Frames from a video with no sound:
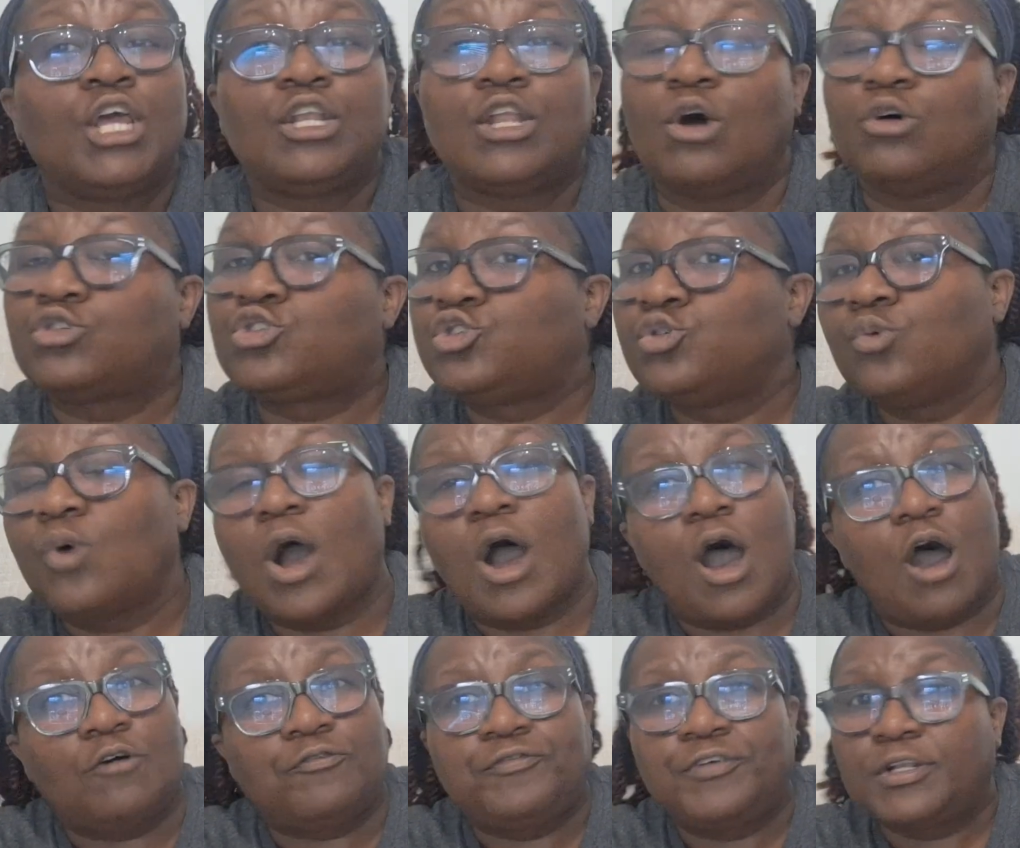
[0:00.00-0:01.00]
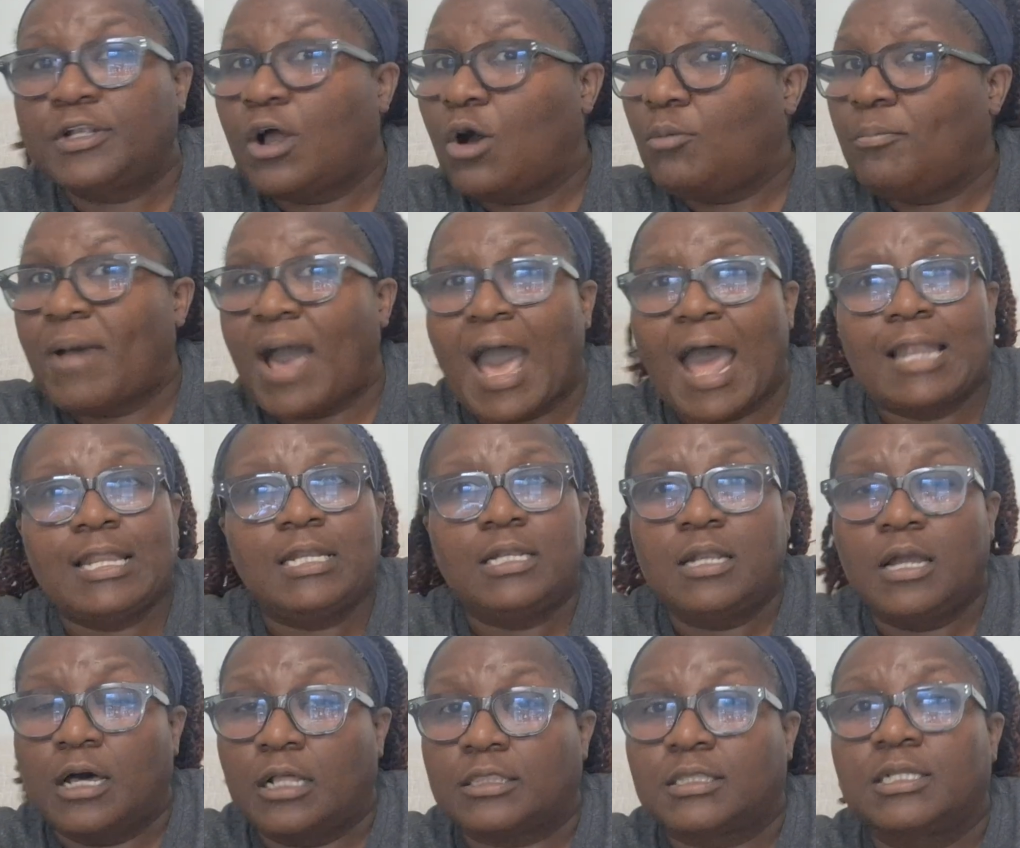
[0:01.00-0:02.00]
Don't you offer nobody
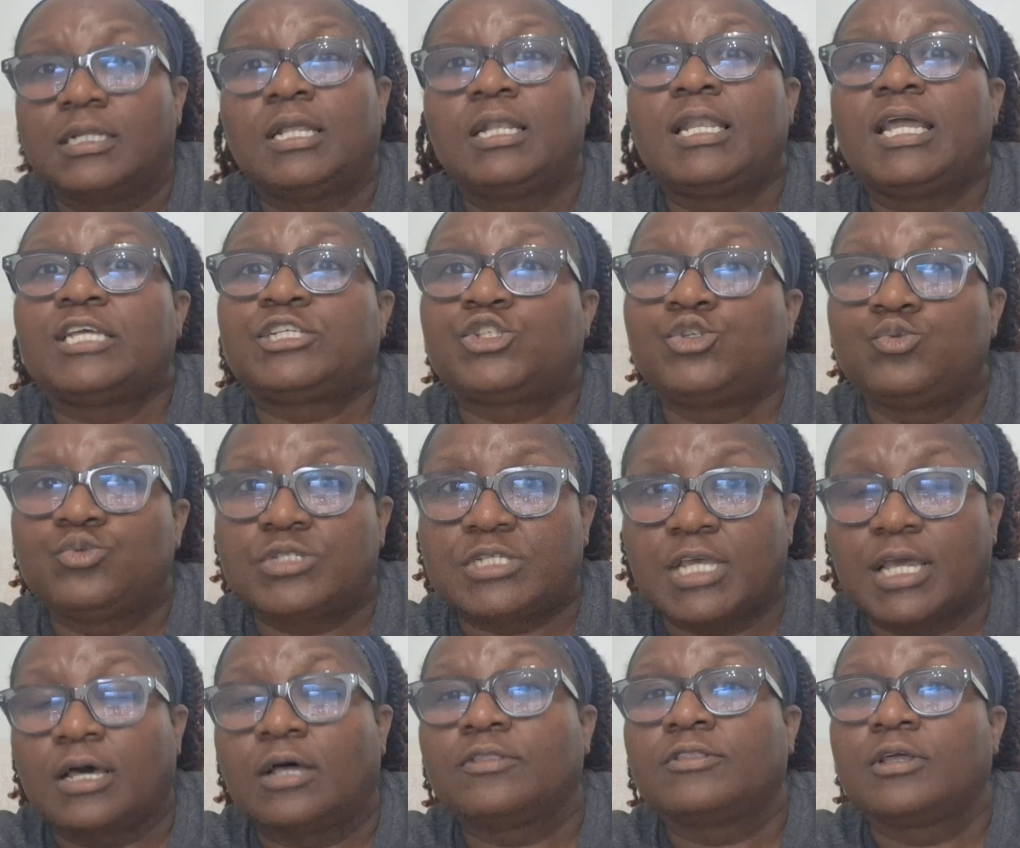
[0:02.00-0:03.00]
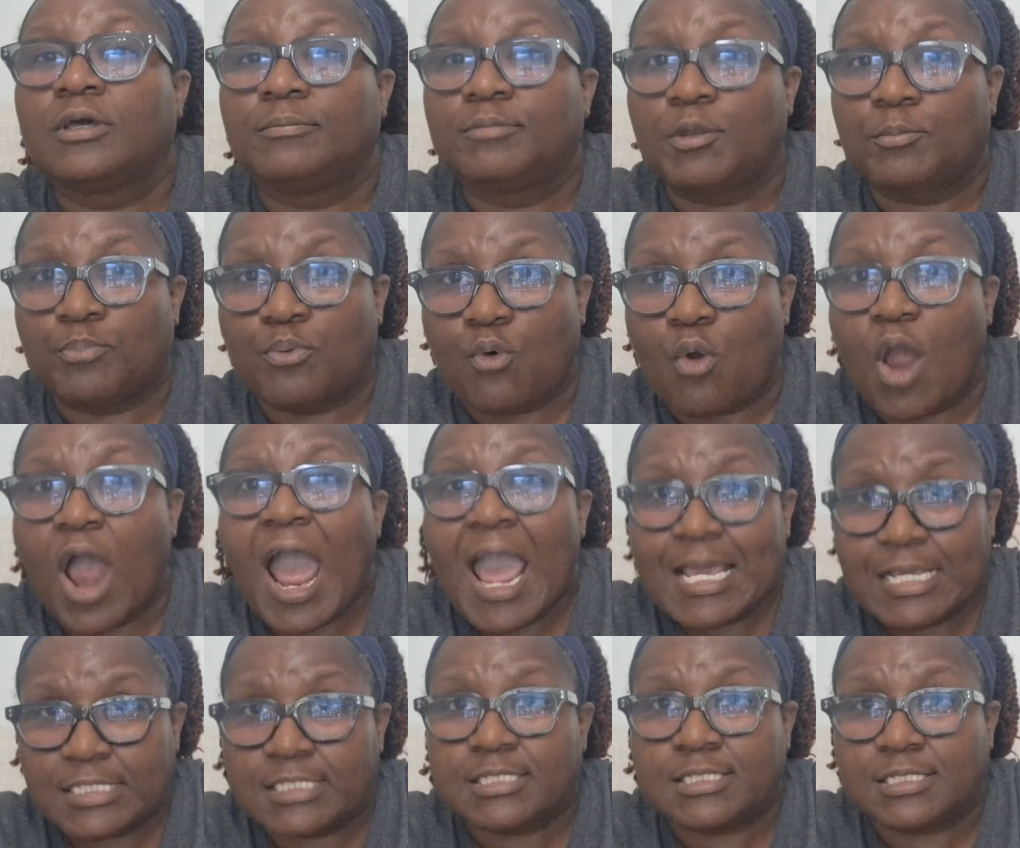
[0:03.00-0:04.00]
nothing unless you tell them the
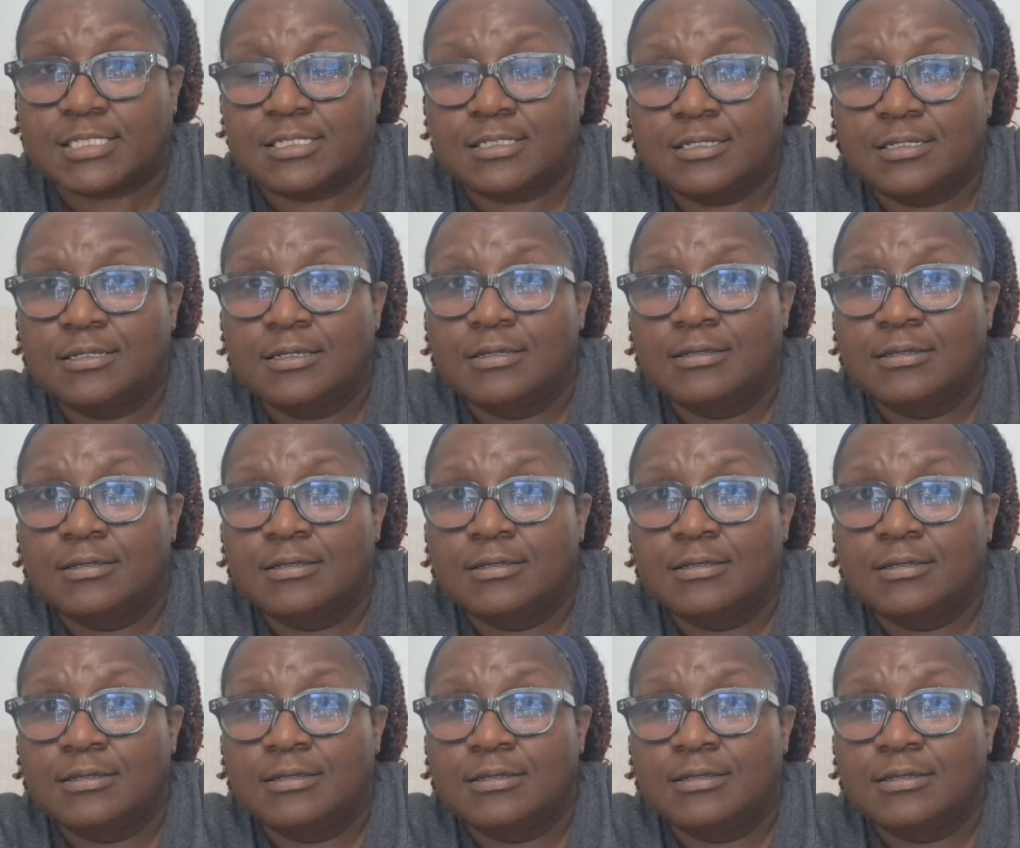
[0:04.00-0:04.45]
price.